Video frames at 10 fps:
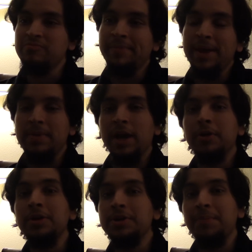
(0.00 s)
Maybe I
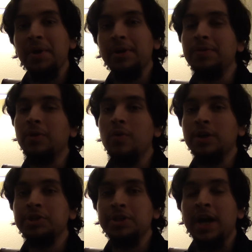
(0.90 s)
could have done better in the
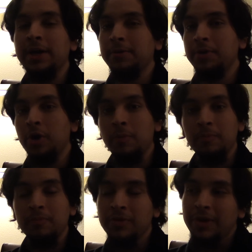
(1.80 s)
question. I don't know.